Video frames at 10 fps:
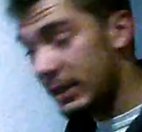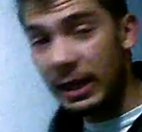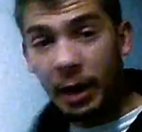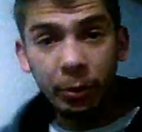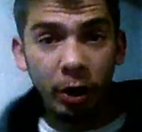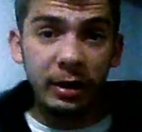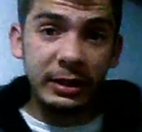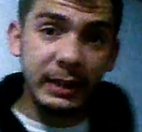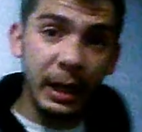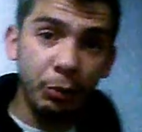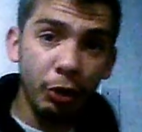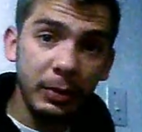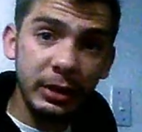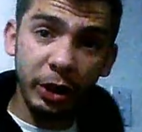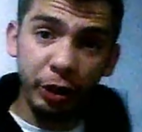see I'm not in the same
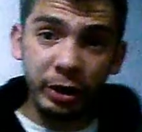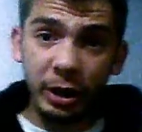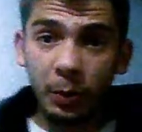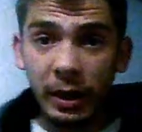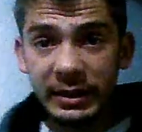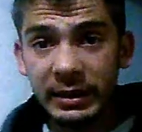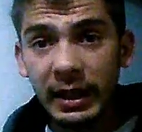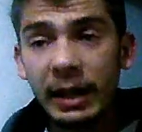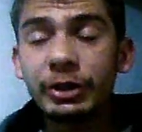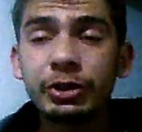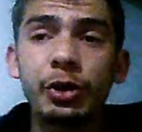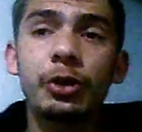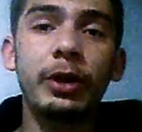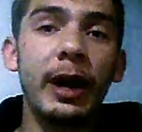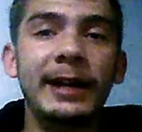room as I usually was. So
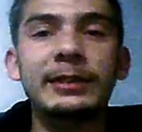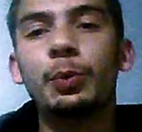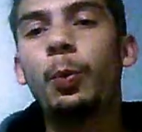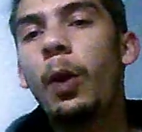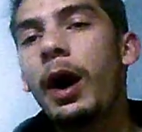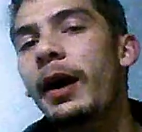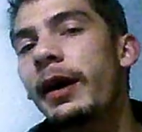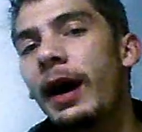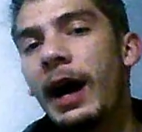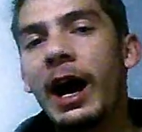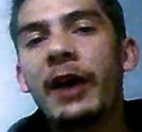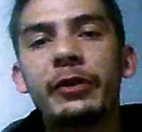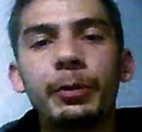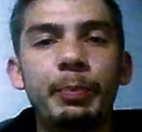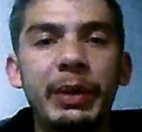guys, why I
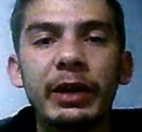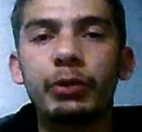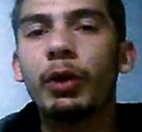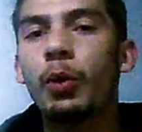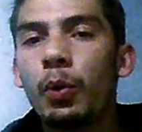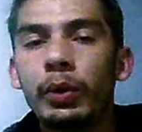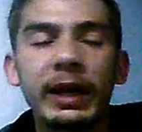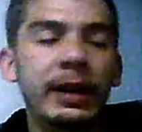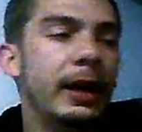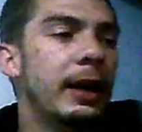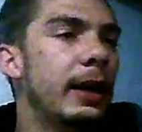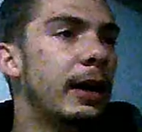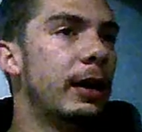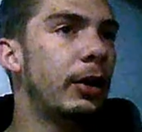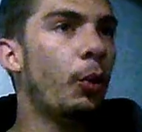haven't been recording
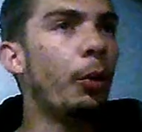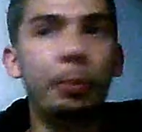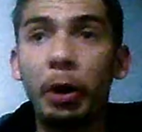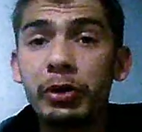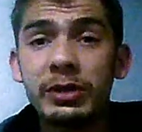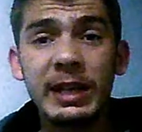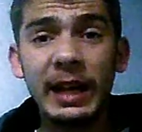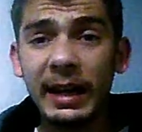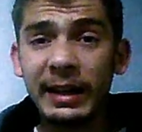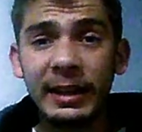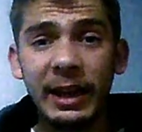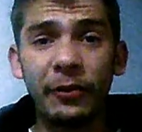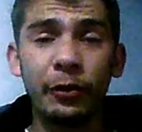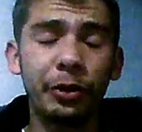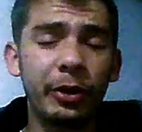or posting
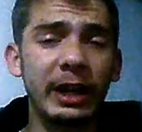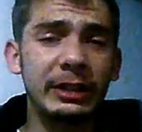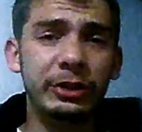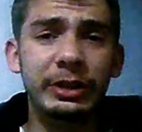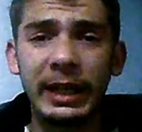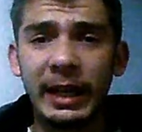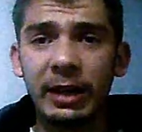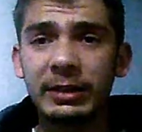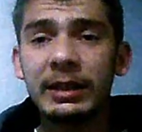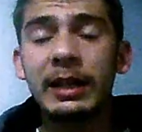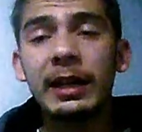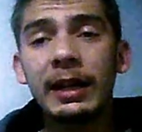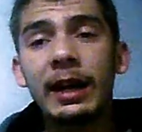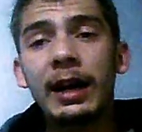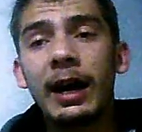anything for you guys to check out.
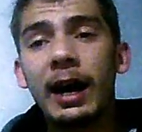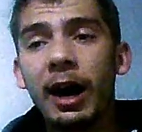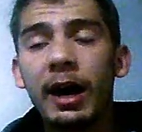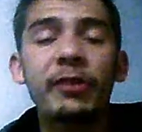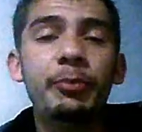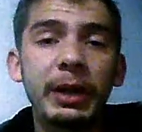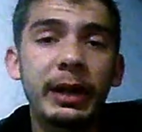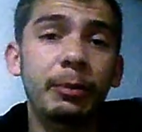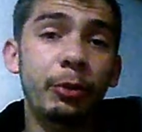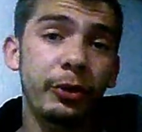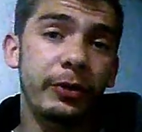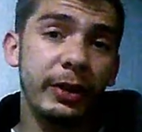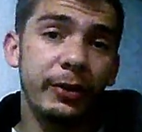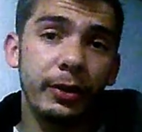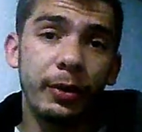I have been
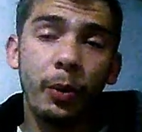moving